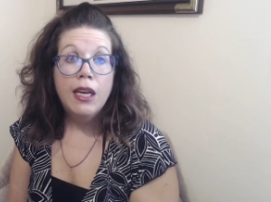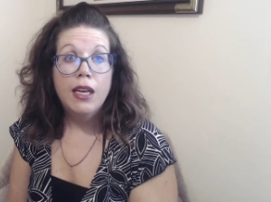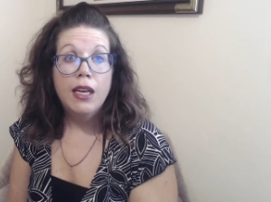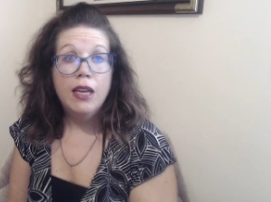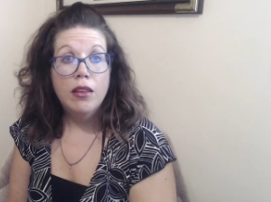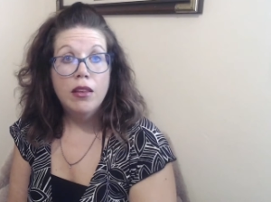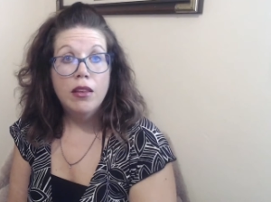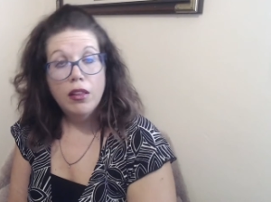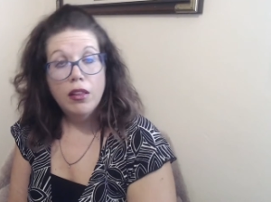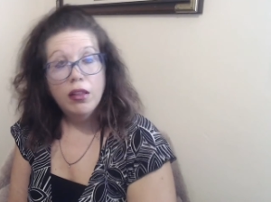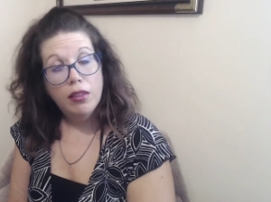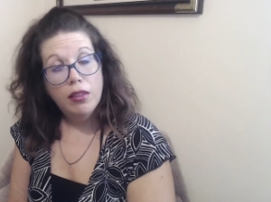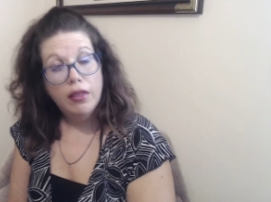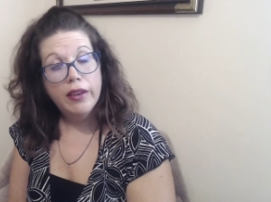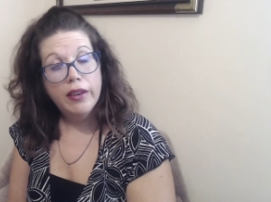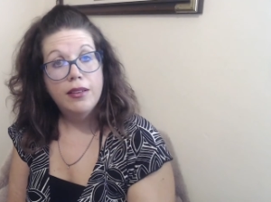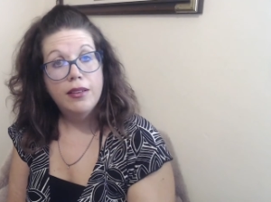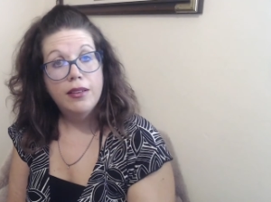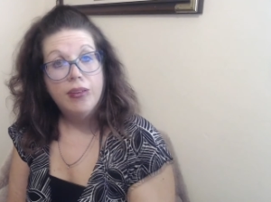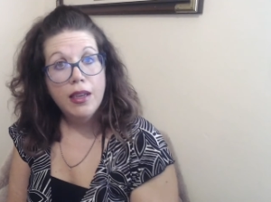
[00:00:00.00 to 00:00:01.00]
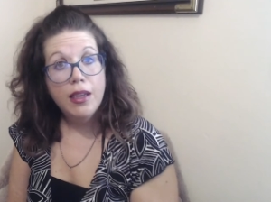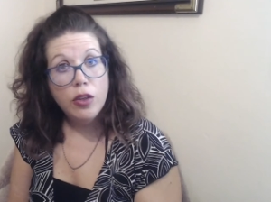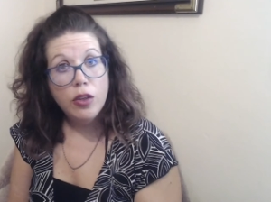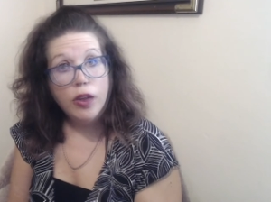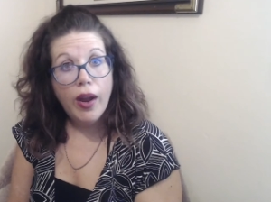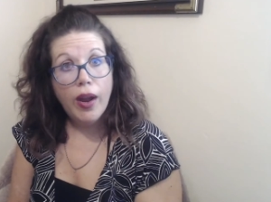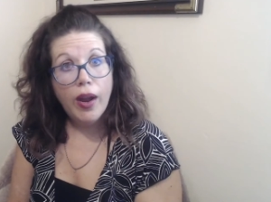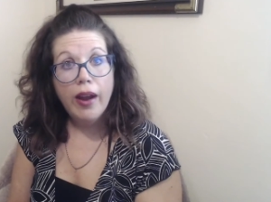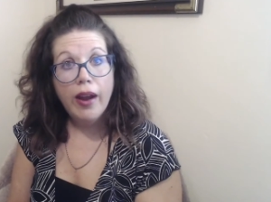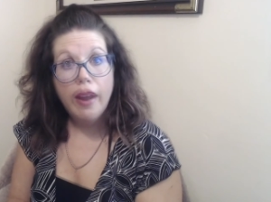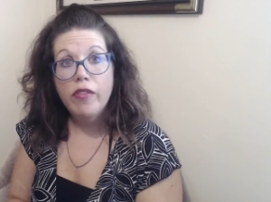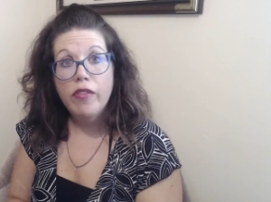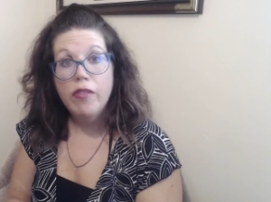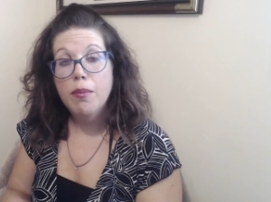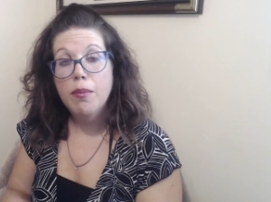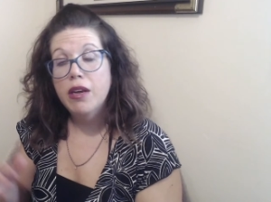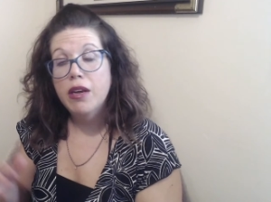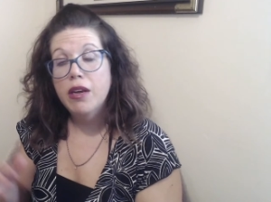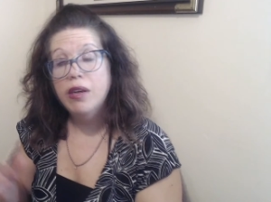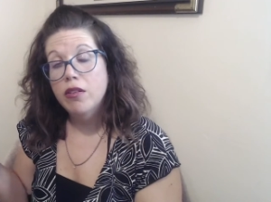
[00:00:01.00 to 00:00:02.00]
And the less debt you have, the
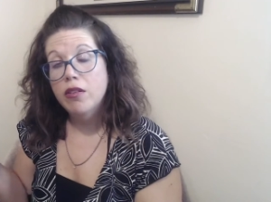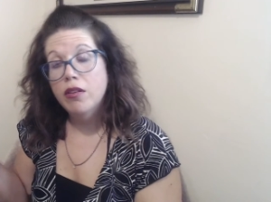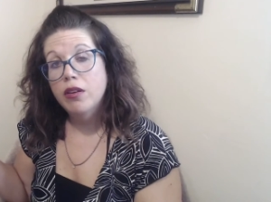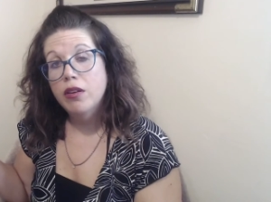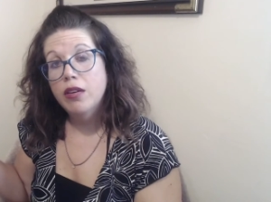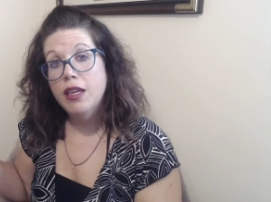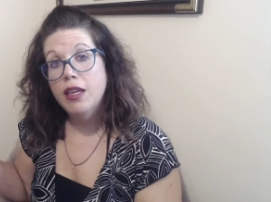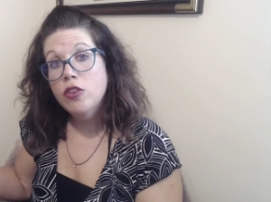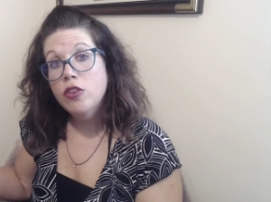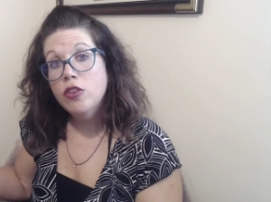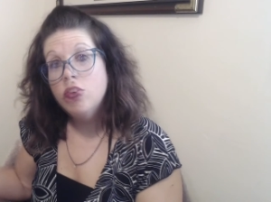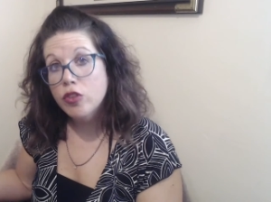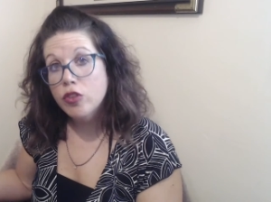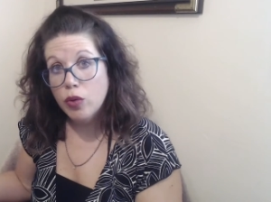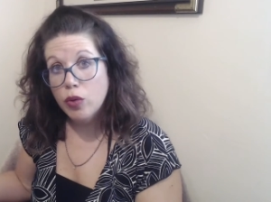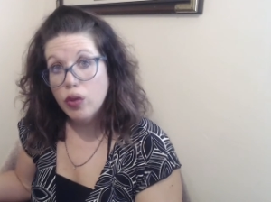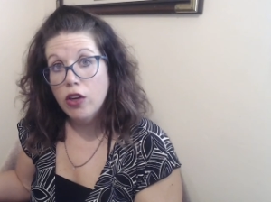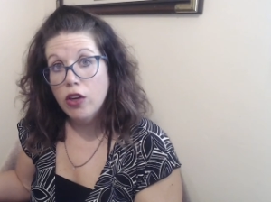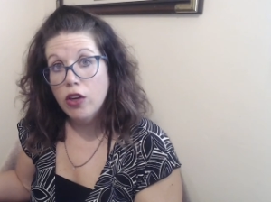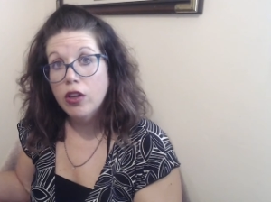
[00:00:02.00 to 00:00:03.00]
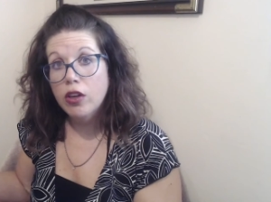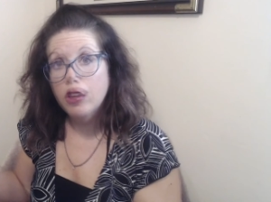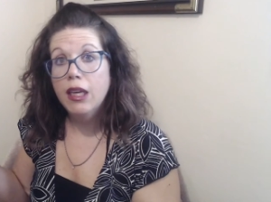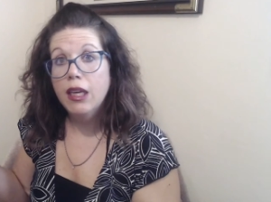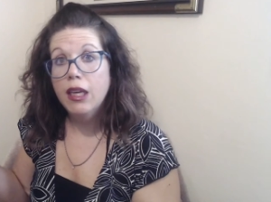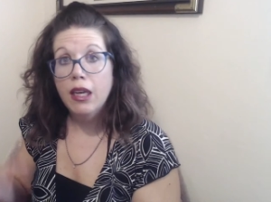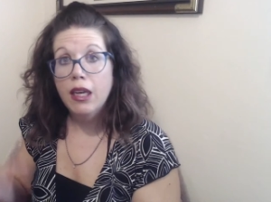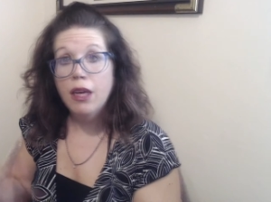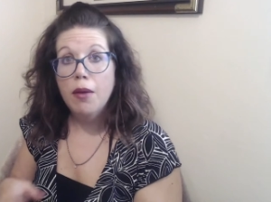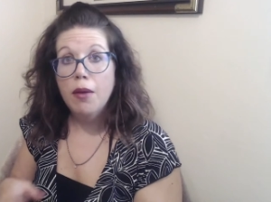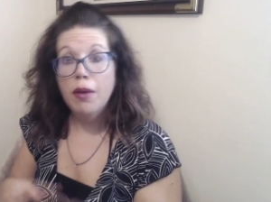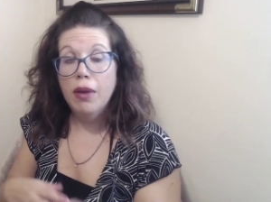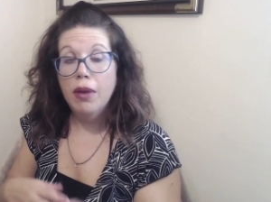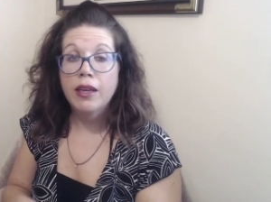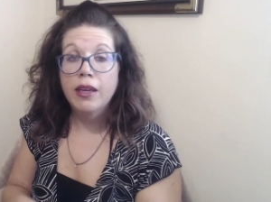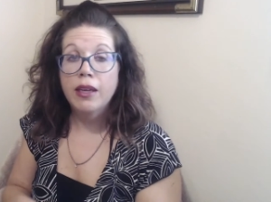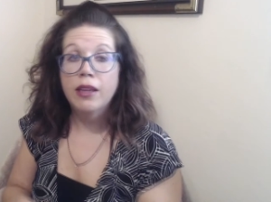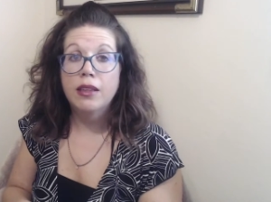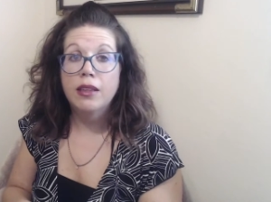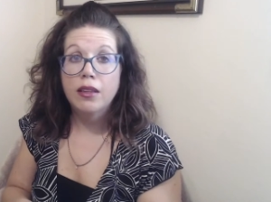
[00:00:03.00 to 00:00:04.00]
better interest rate you're going to get on
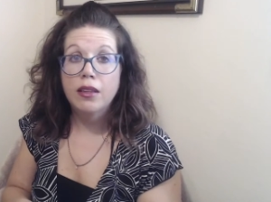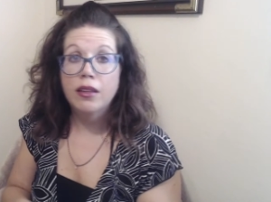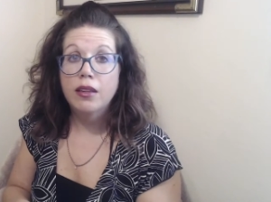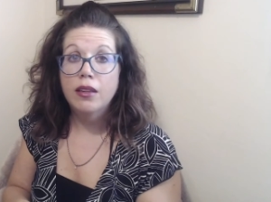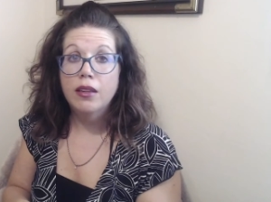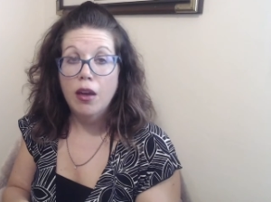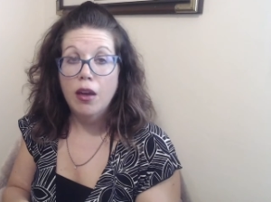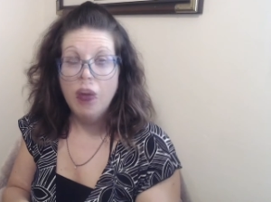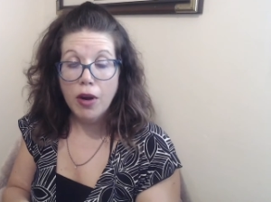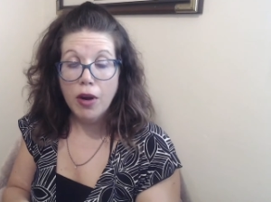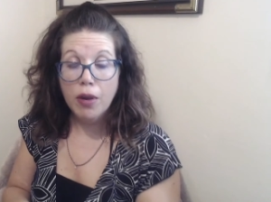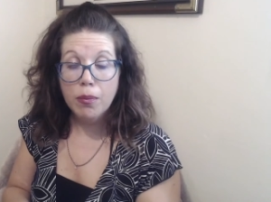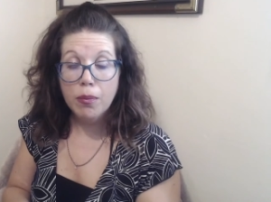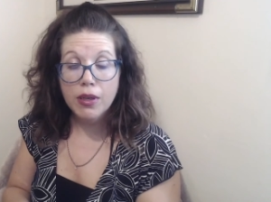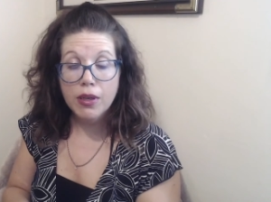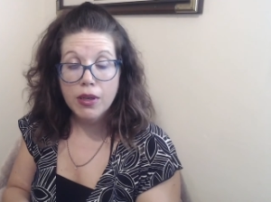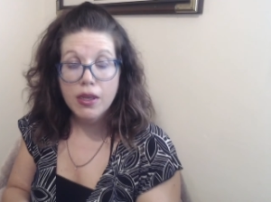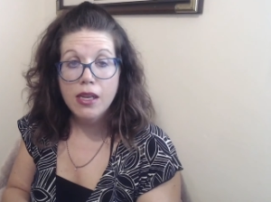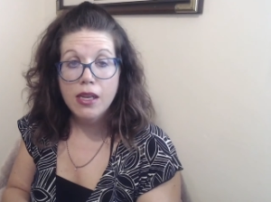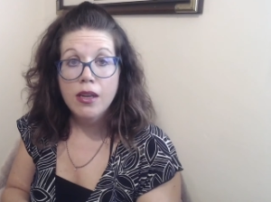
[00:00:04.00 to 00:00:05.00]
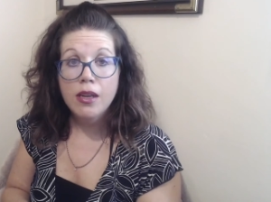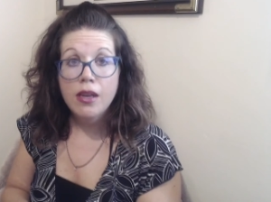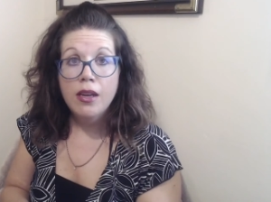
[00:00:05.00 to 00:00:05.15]
buying a property